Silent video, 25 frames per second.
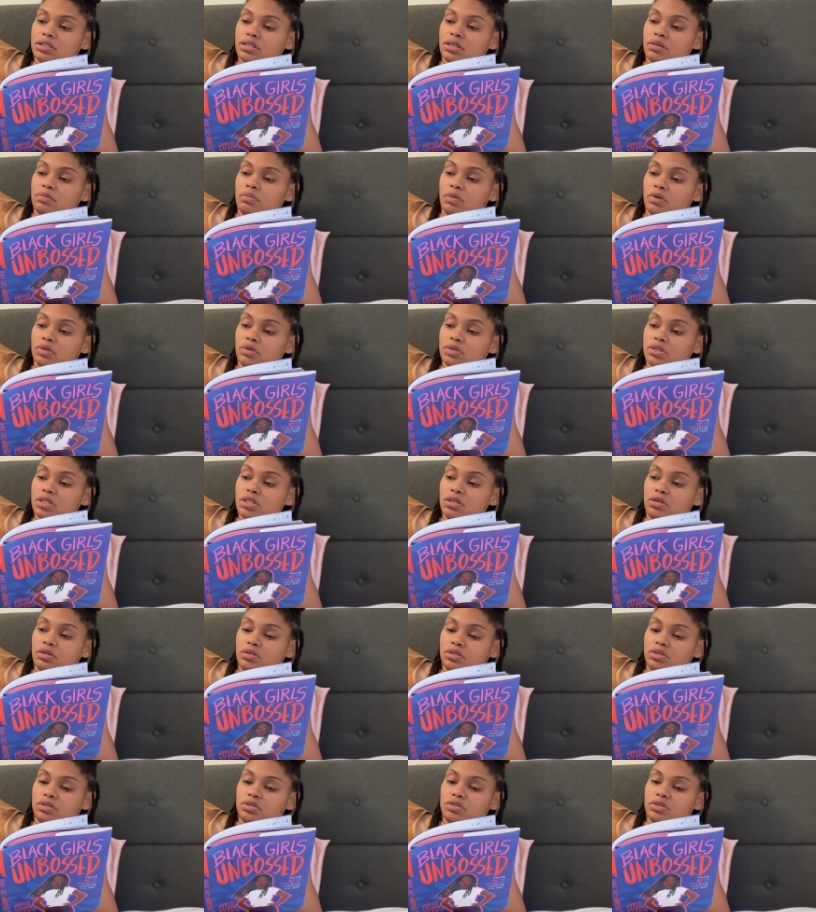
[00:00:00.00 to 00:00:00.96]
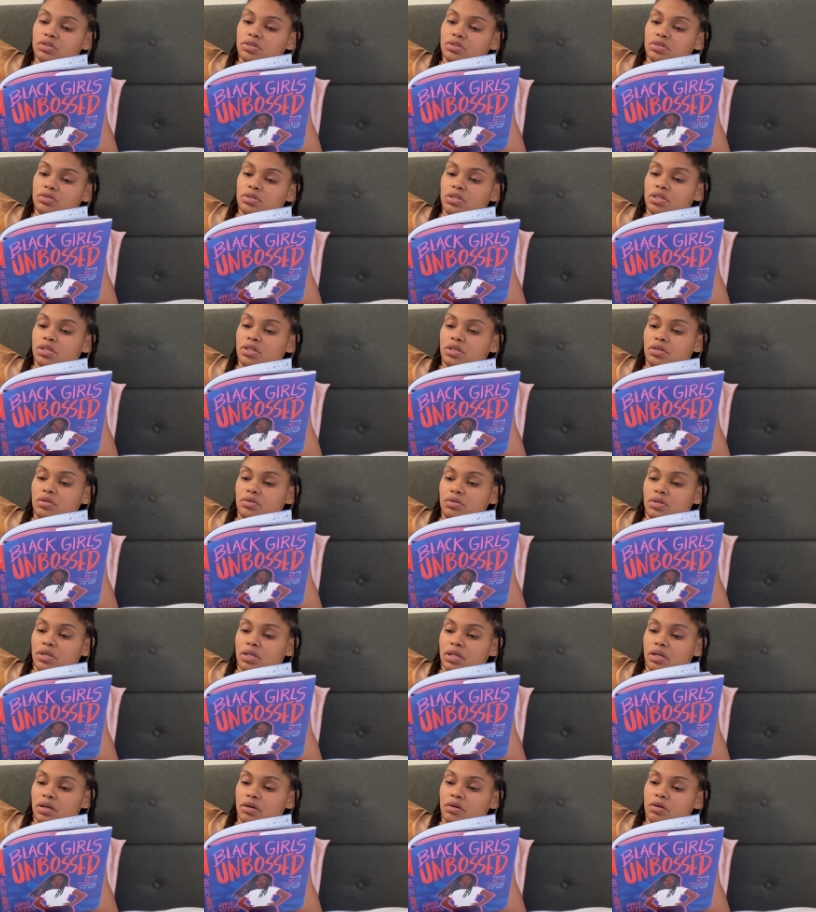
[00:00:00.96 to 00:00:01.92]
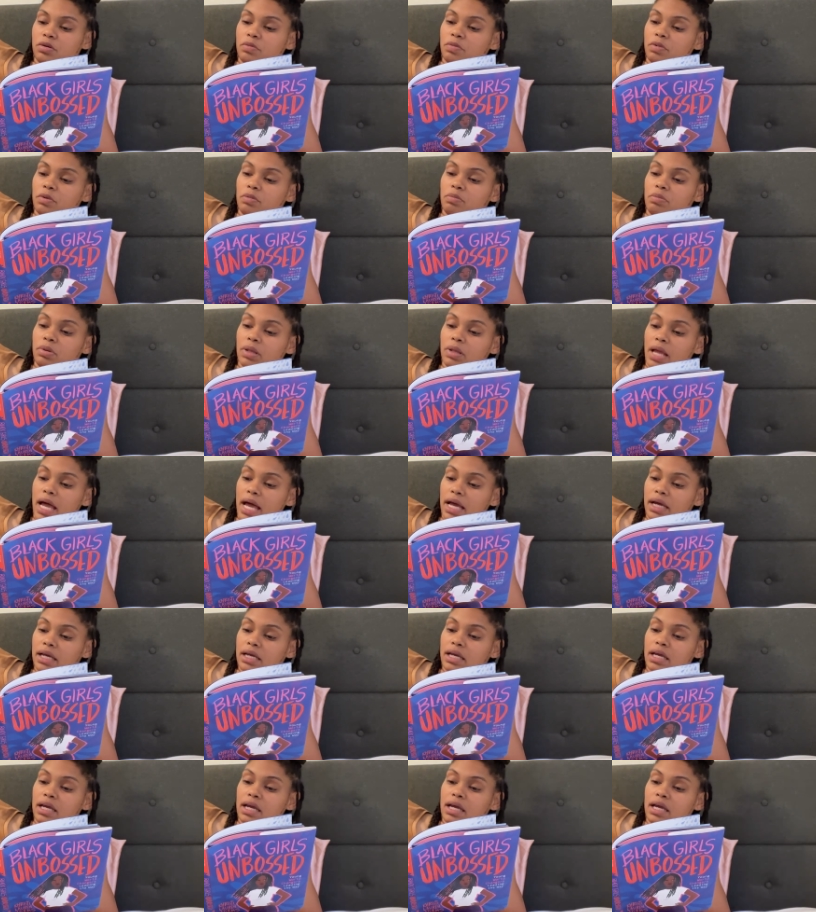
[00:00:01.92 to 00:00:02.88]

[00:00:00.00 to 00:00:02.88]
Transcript: the Multicultural Student Union, a group of Black,